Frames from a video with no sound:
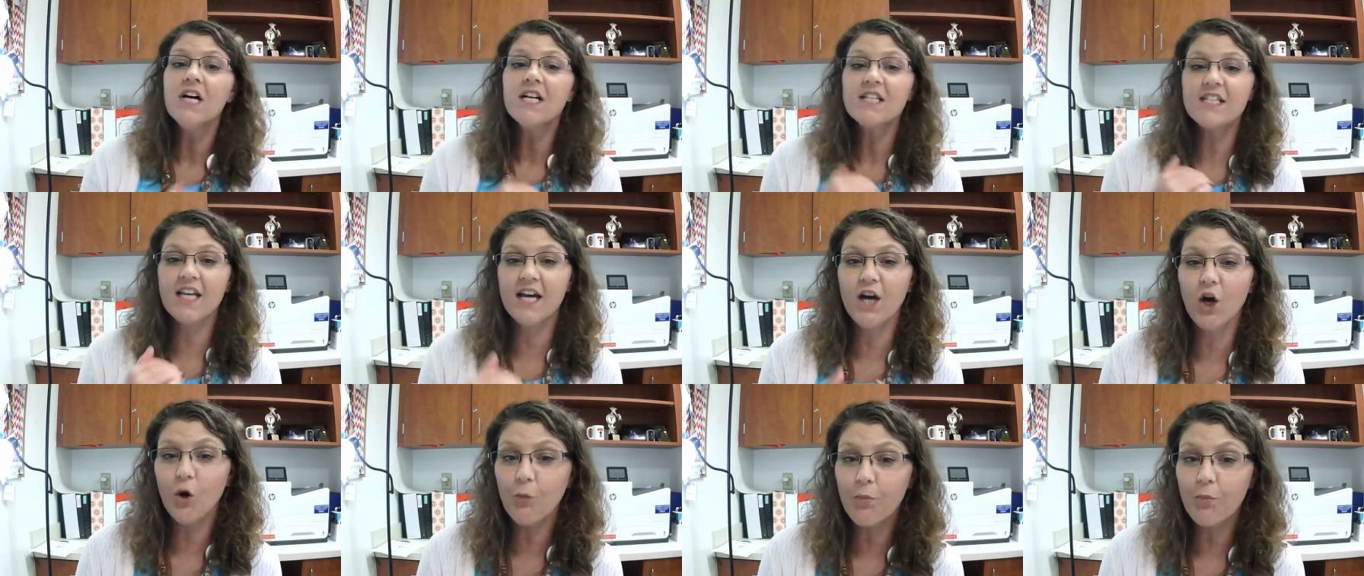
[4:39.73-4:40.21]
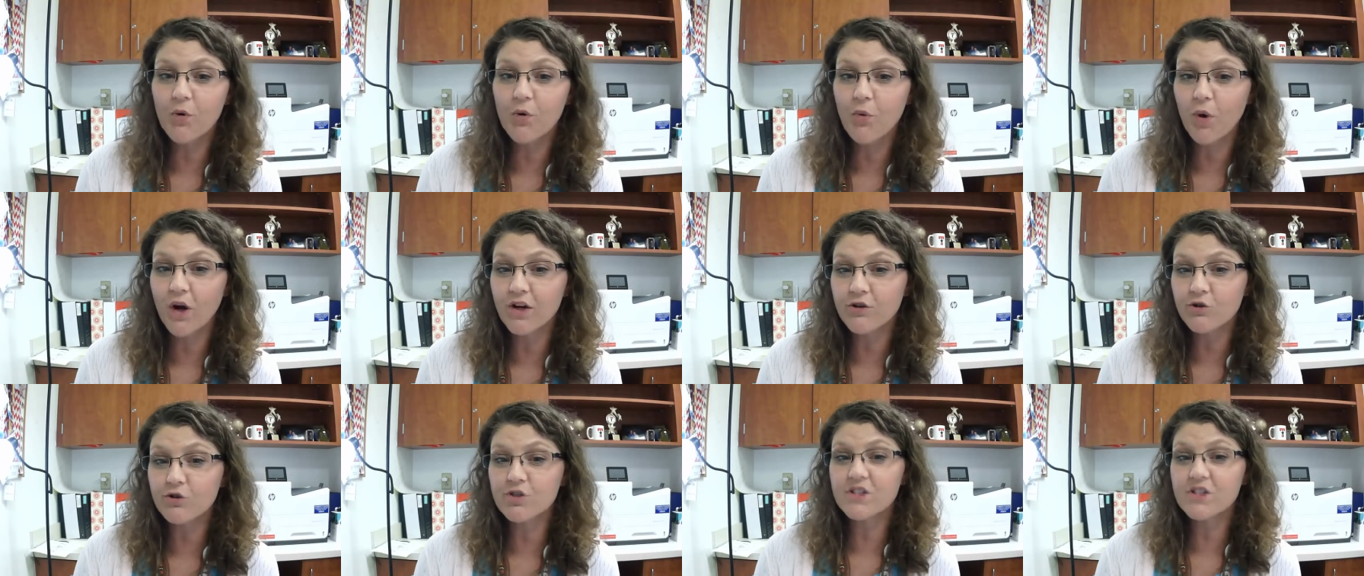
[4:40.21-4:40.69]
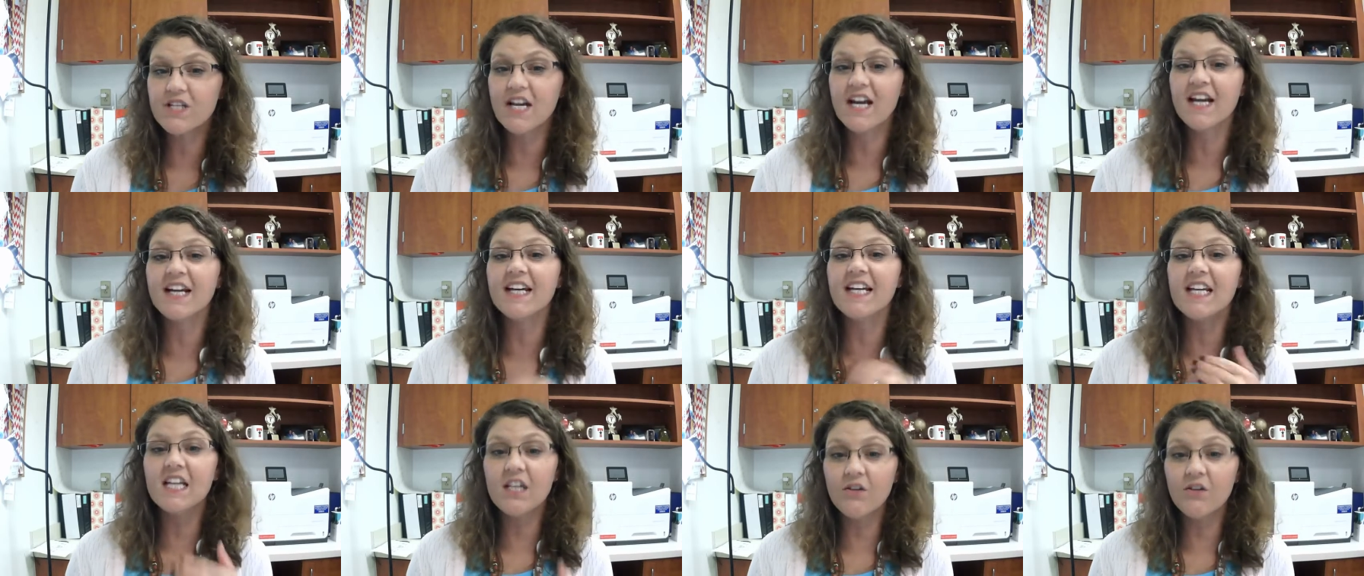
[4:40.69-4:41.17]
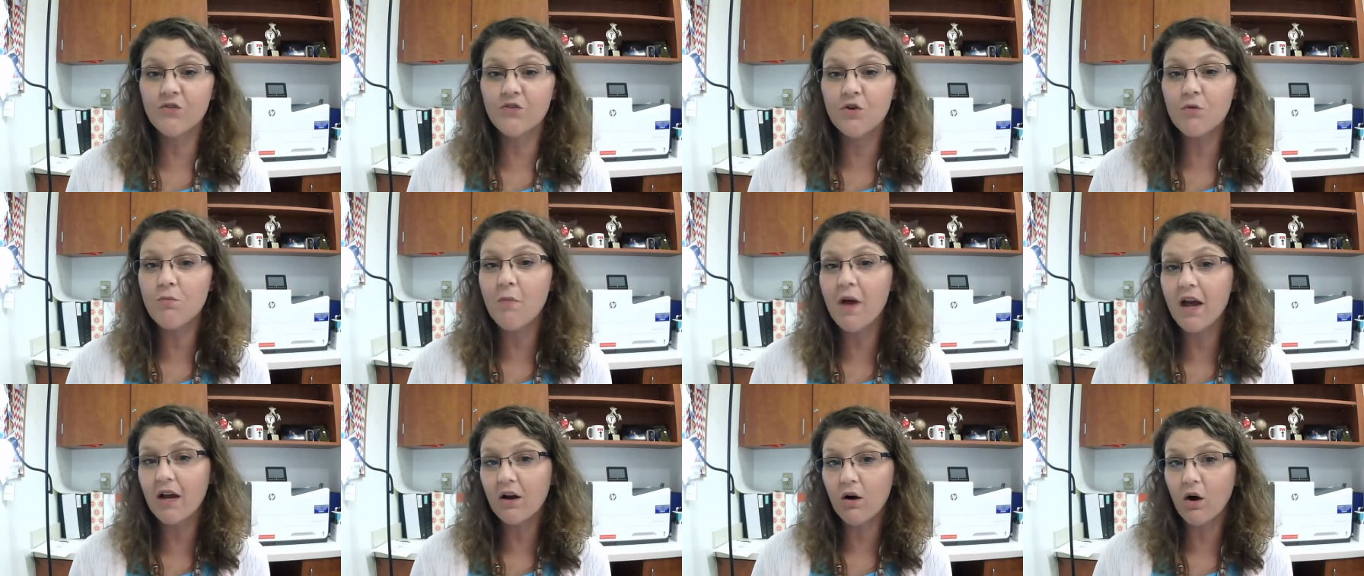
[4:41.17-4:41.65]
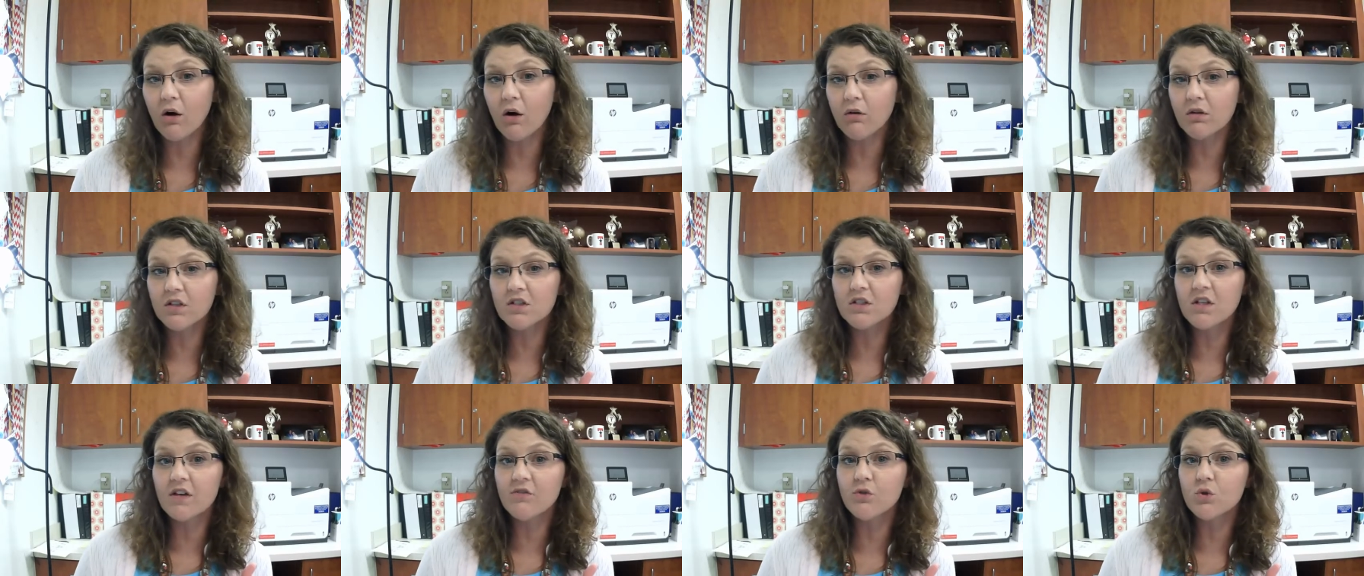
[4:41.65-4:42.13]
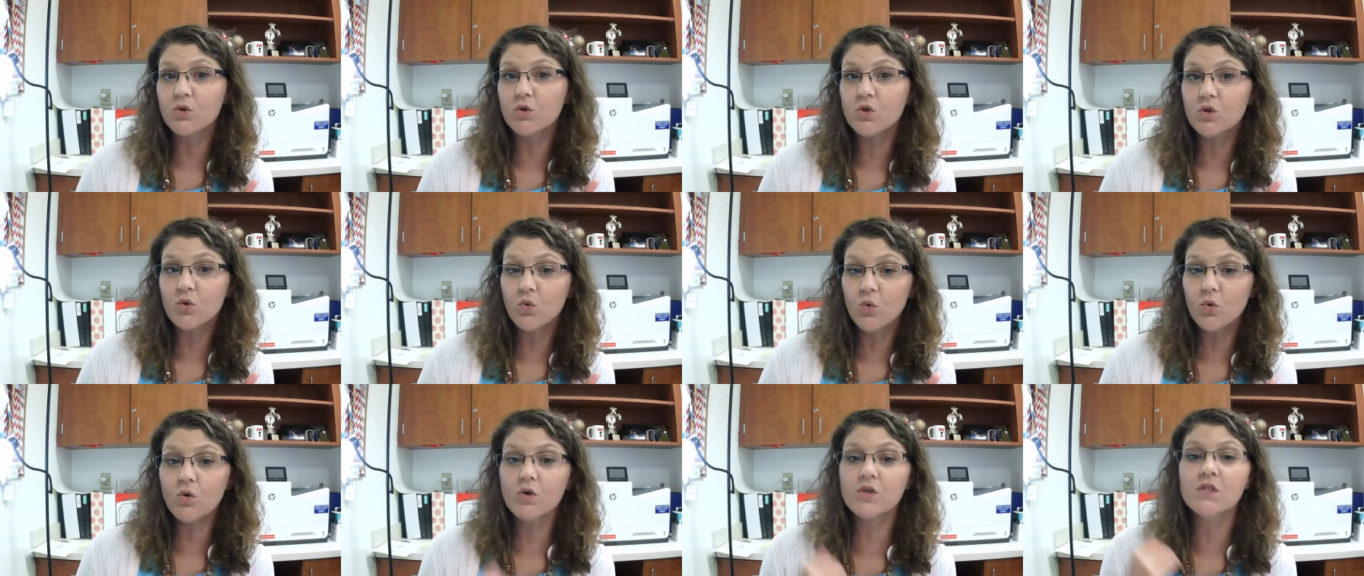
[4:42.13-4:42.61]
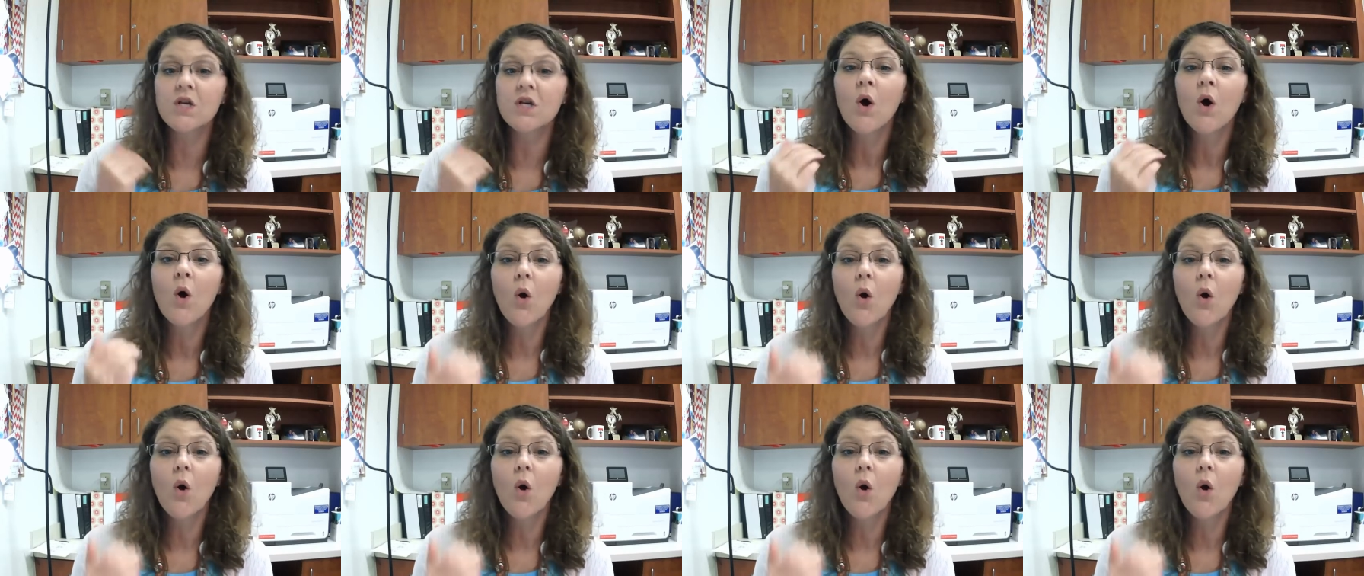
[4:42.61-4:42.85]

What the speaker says: to help you understand if you met college level scores